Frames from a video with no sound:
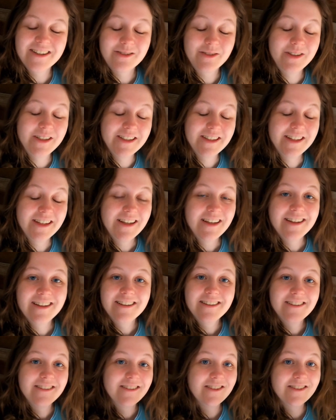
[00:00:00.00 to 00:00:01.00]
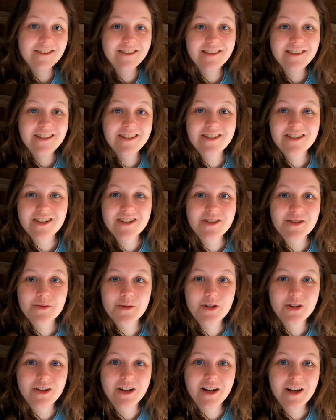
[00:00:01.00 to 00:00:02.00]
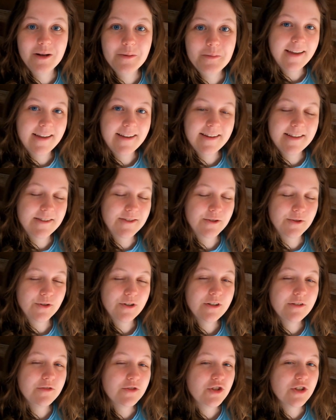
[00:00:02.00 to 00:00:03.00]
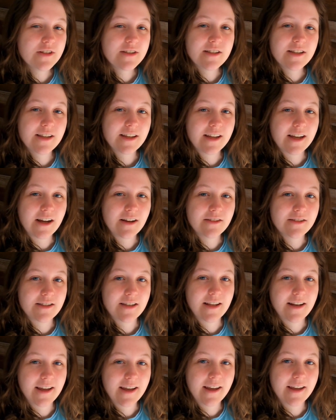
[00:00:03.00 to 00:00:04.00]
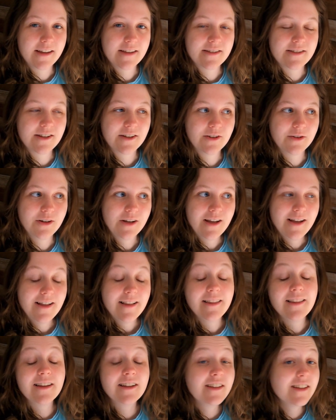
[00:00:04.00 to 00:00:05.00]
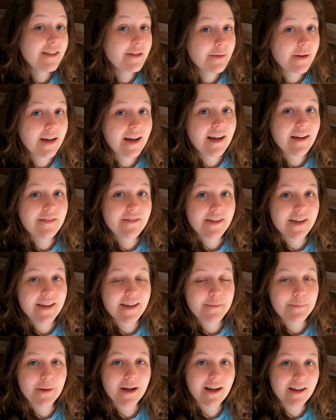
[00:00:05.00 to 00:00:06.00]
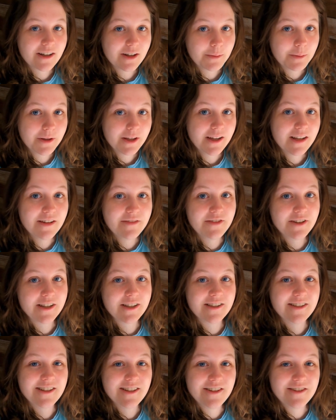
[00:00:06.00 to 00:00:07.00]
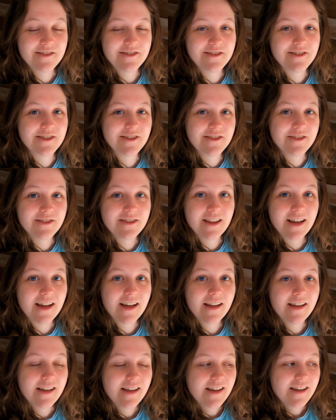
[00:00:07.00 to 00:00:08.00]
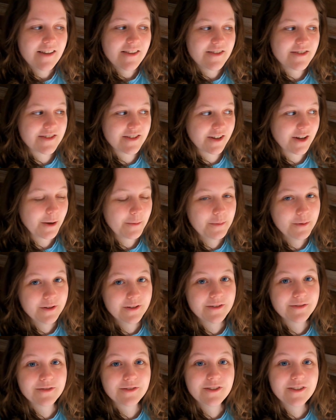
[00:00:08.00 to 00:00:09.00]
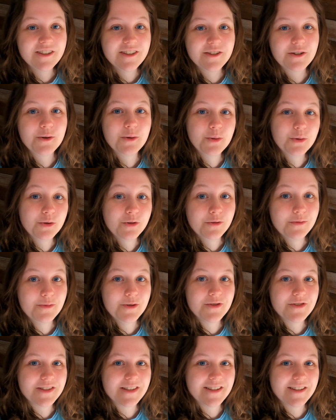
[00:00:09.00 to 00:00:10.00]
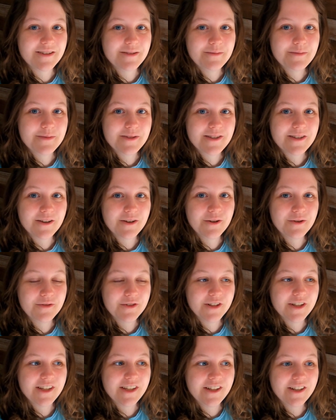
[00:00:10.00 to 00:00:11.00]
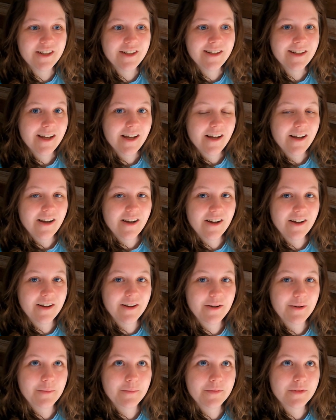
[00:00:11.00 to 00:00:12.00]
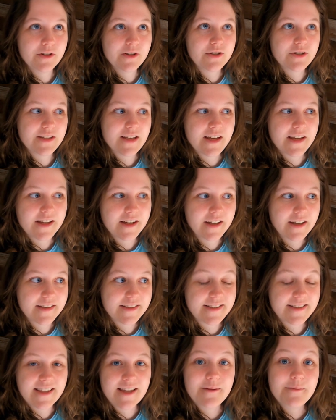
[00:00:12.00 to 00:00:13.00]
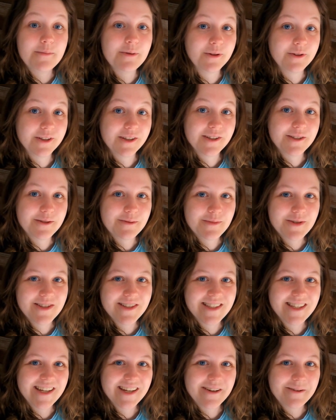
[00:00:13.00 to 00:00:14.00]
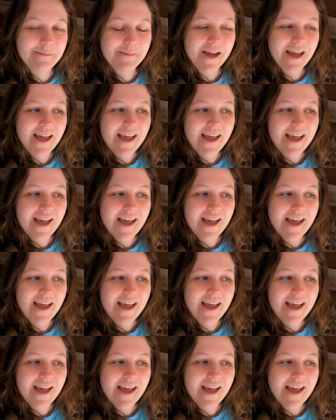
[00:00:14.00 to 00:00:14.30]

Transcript: We literally just woke up and it's sort of drizzling out today, so luckily we have a backup plan if it continues to do that. There's a couple of really cool museums over here. There's a state police museum